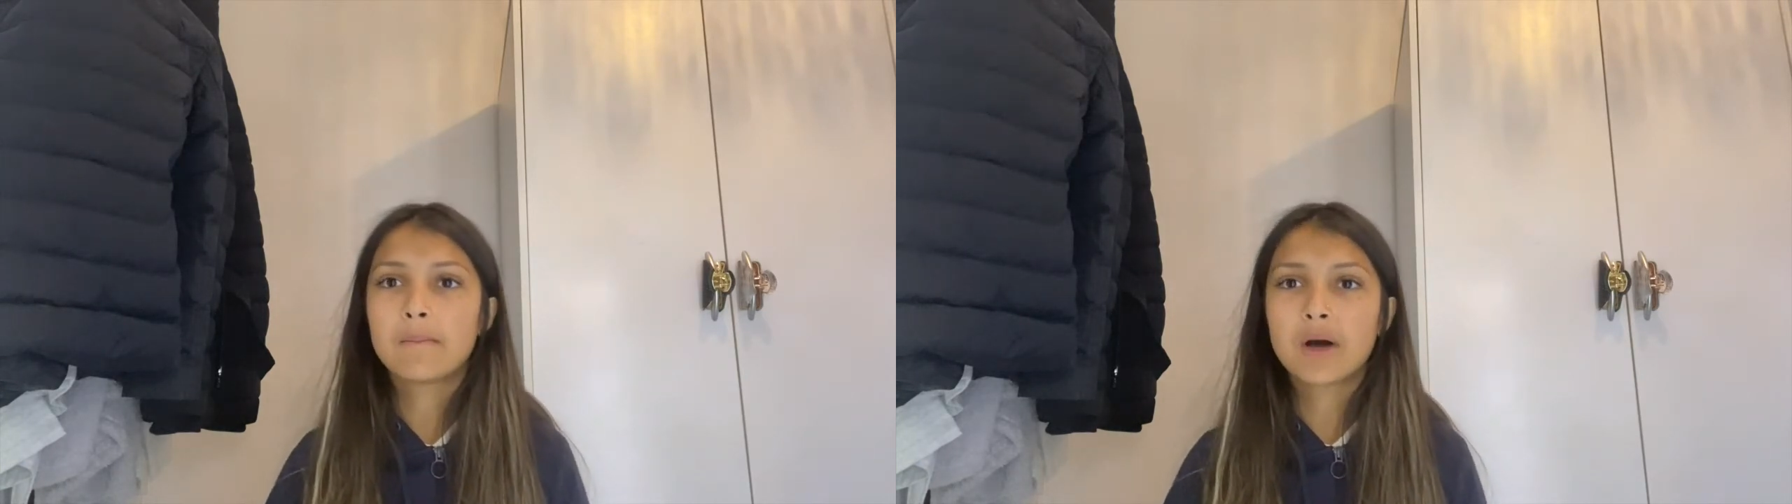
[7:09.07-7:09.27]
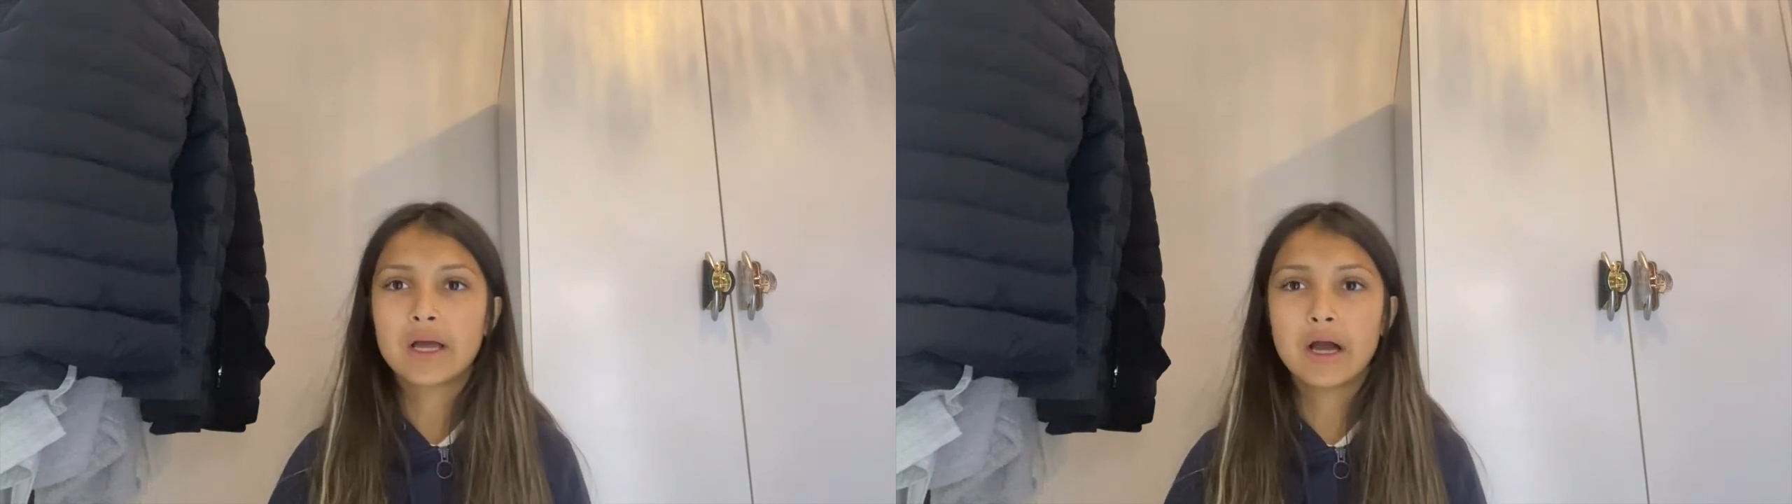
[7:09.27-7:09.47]

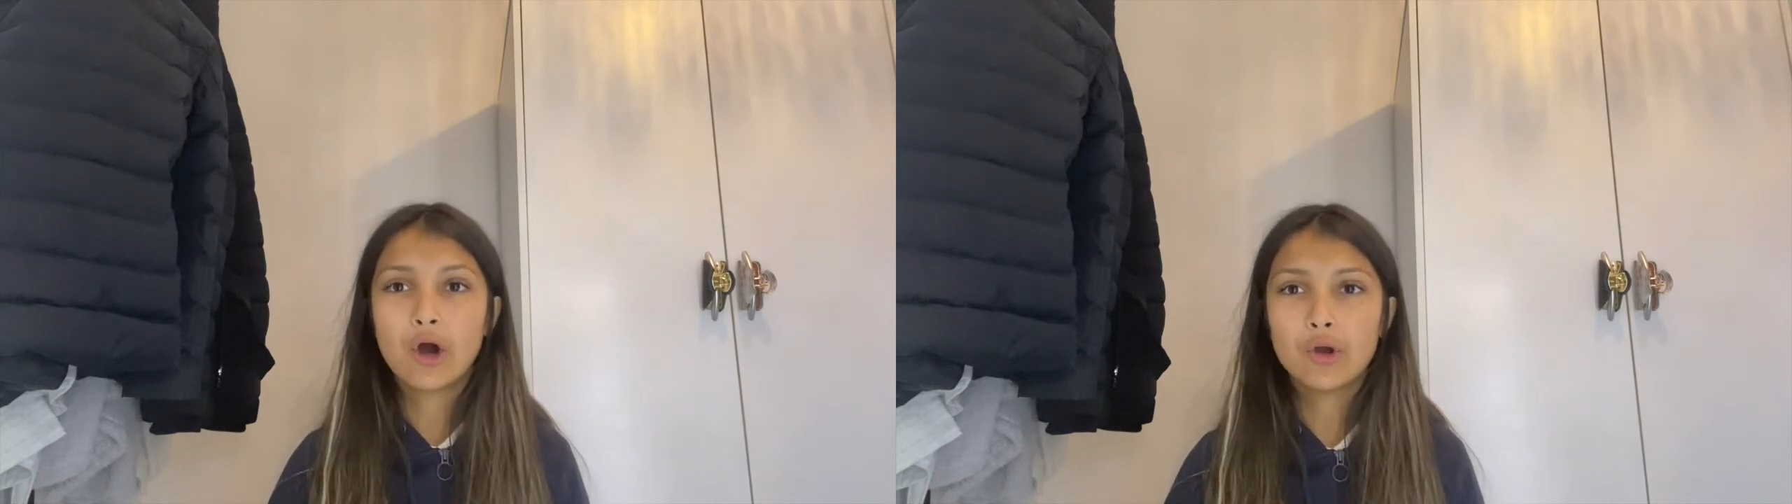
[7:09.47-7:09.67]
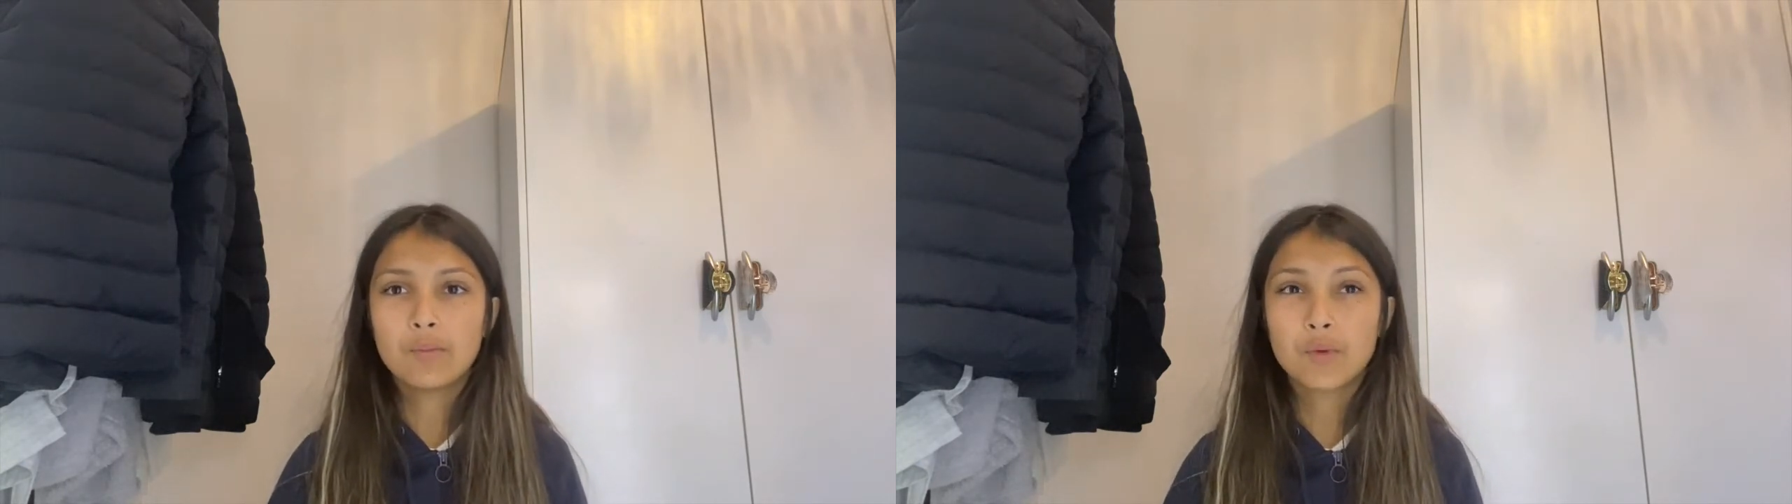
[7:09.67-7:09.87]
my
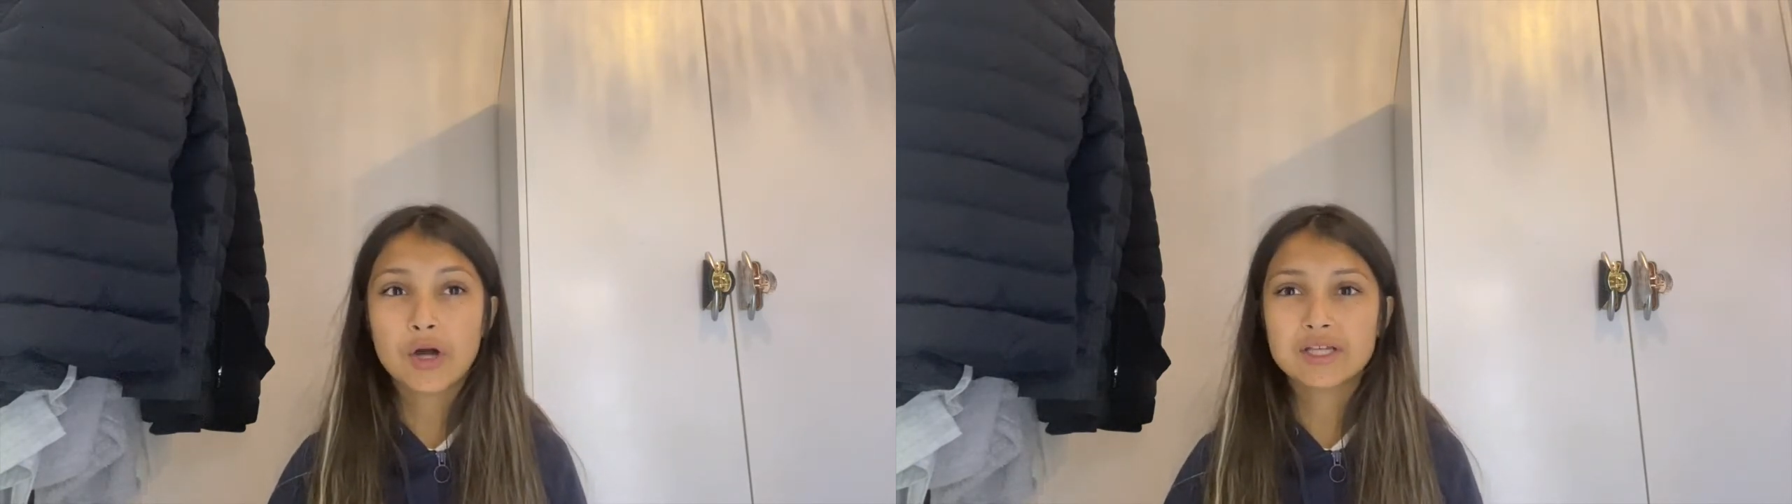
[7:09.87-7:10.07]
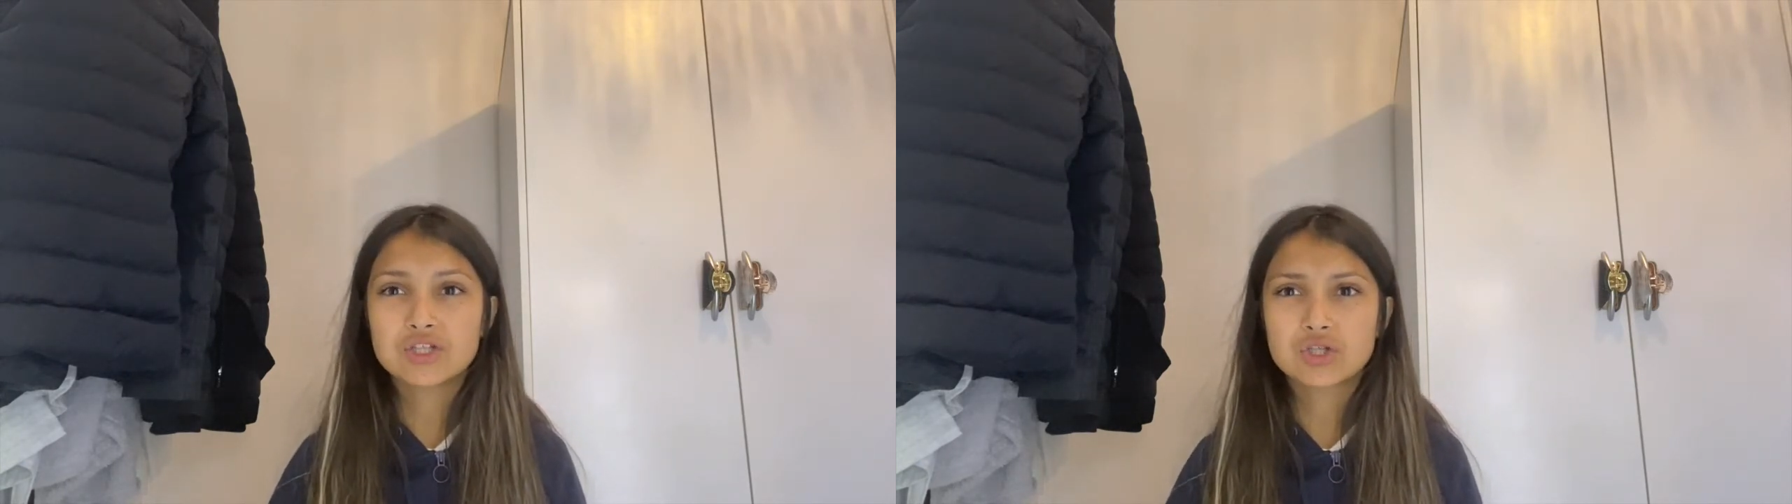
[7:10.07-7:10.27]
Home
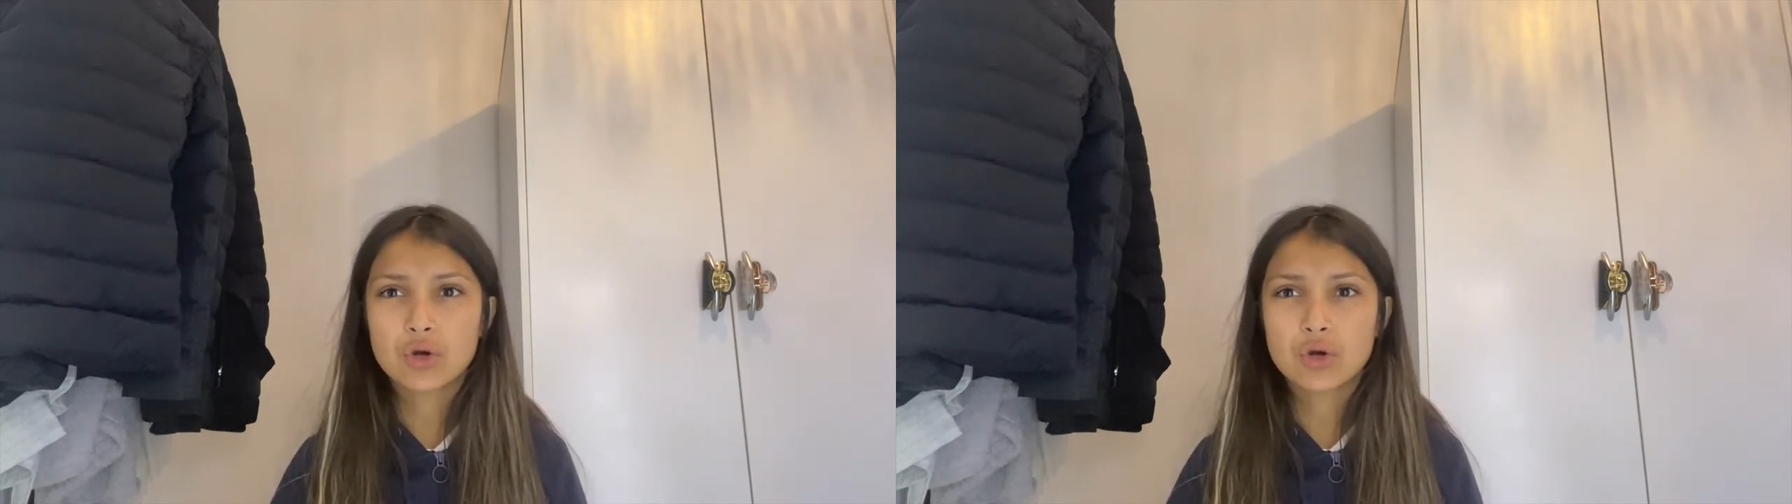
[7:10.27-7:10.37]
Bargains